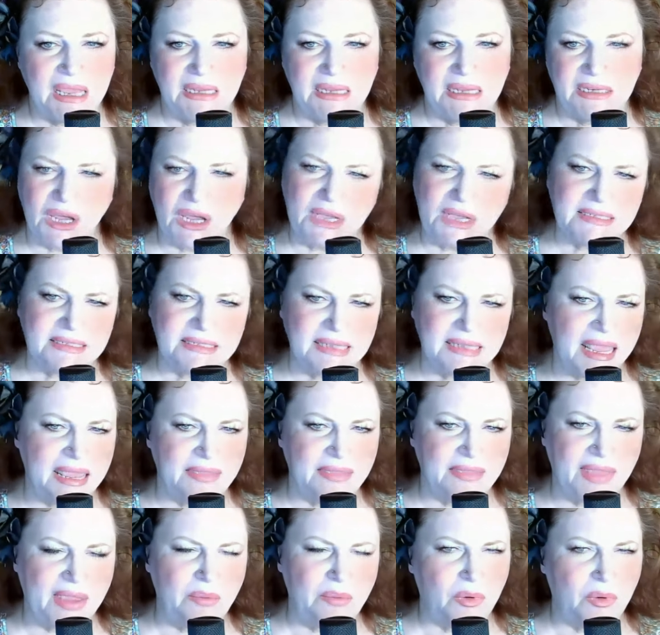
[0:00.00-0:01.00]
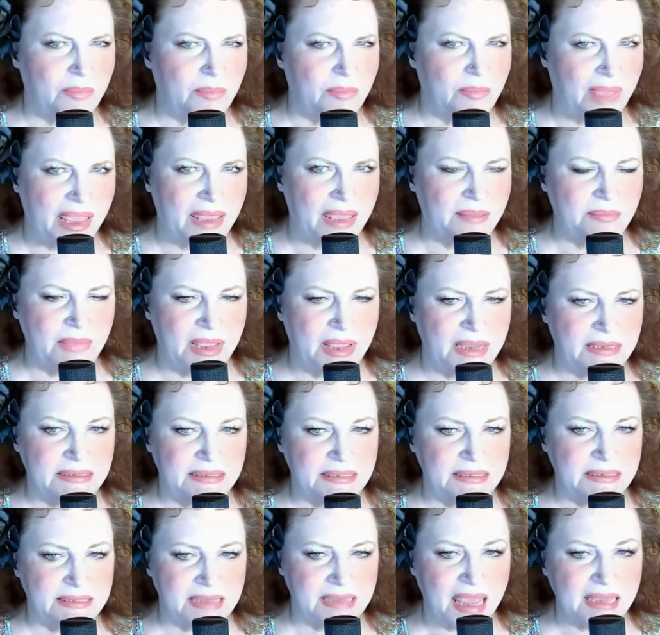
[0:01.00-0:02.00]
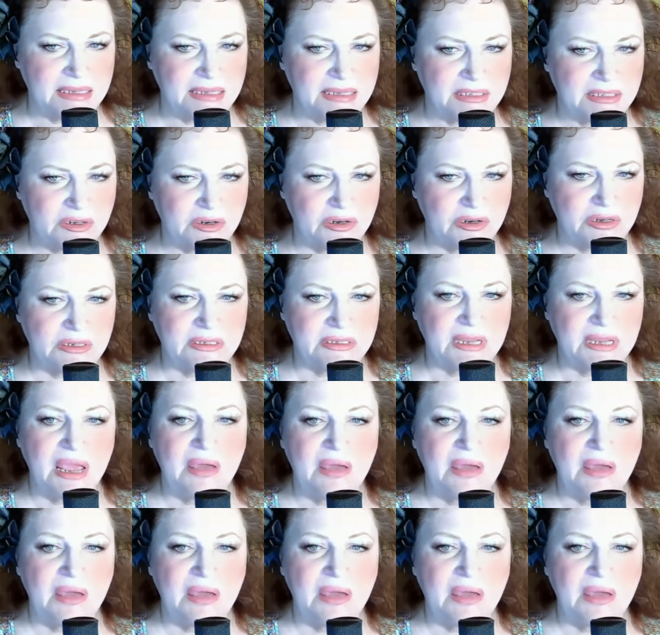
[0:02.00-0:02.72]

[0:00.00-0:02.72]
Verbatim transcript: Not saying they were man-made disasters,